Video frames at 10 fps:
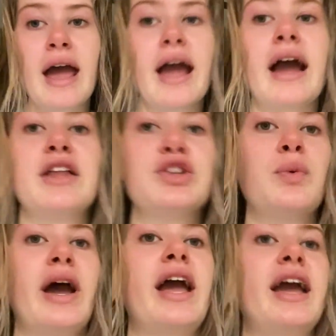and the
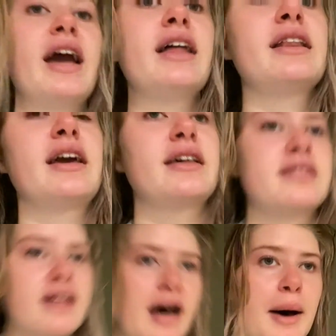way
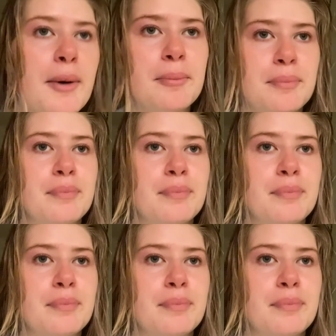like the